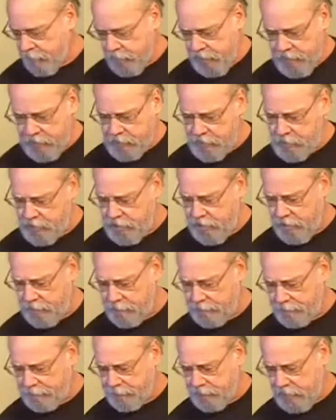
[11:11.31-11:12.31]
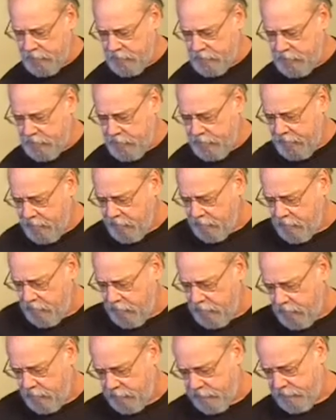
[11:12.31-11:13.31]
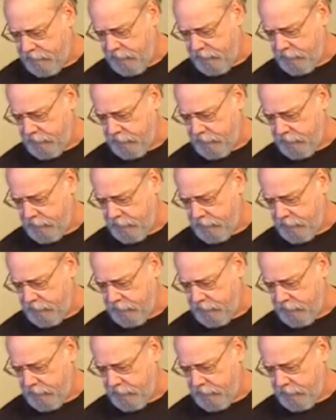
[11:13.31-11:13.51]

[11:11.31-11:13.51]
Now, this, uh, this town of